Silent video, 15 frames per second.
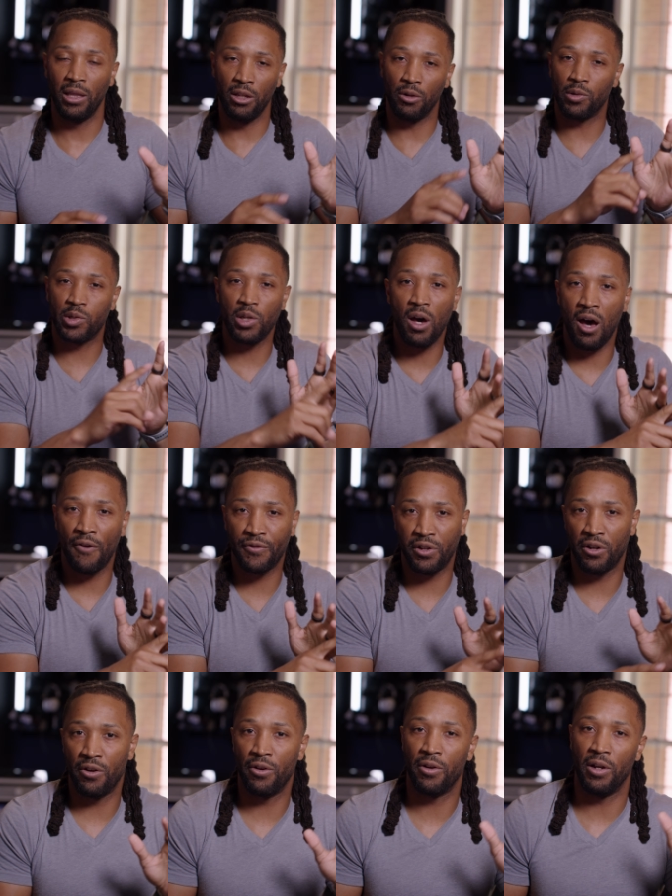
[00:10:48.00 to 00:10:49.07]
a little
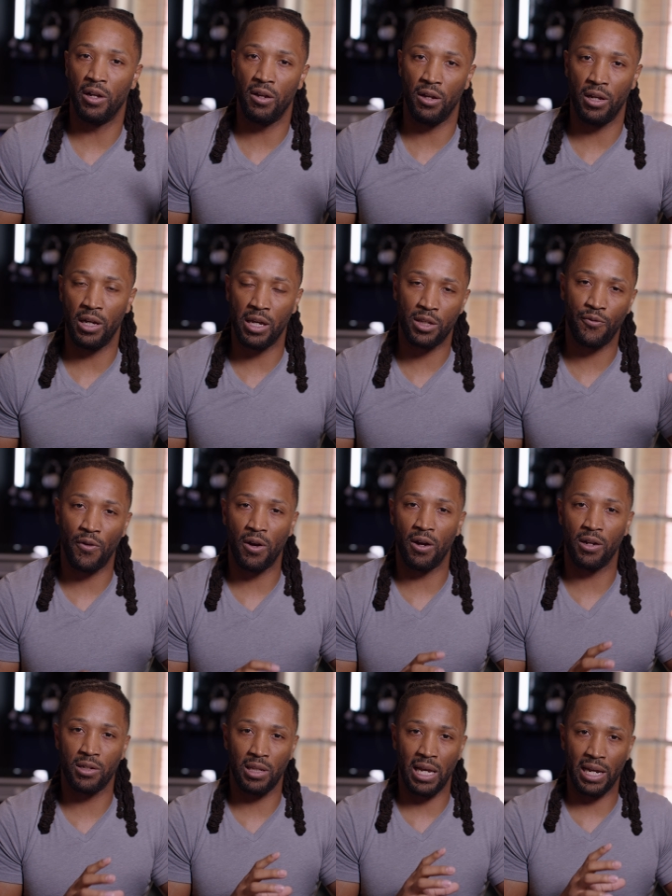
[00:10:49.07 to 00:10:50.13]
softer as
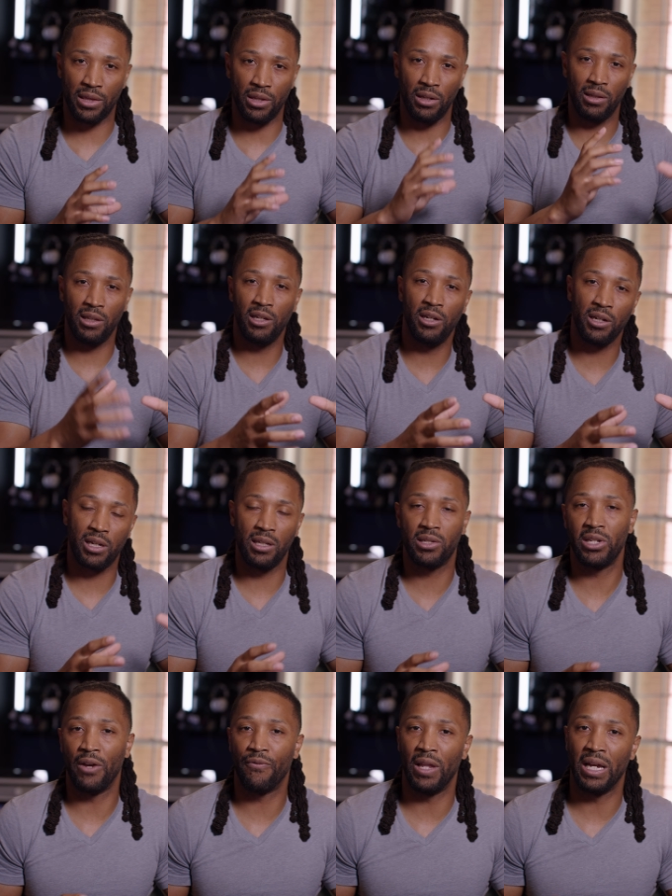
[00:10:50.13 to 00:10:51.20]
far as like the look and
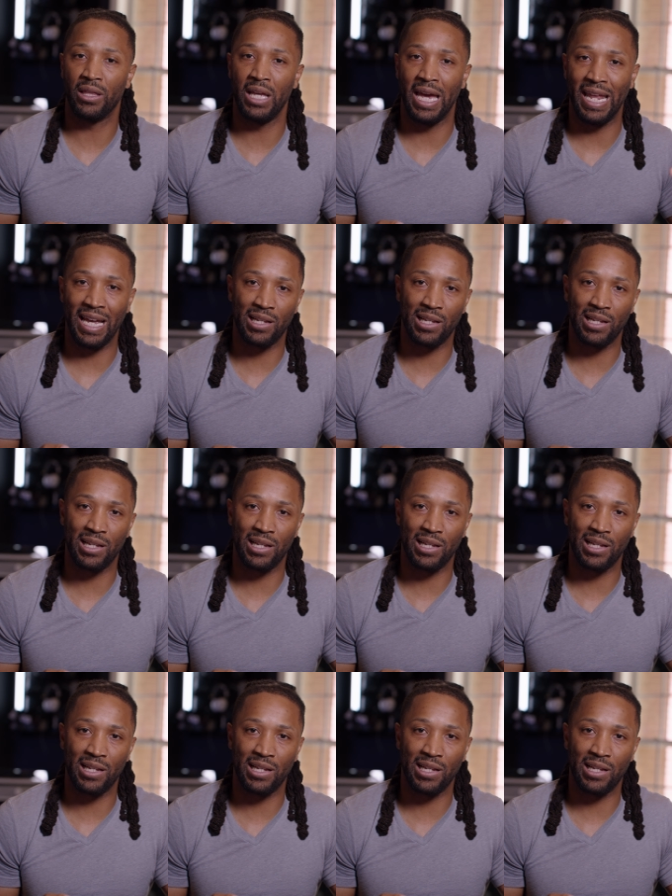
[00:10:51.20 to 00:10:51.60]
stuff like that,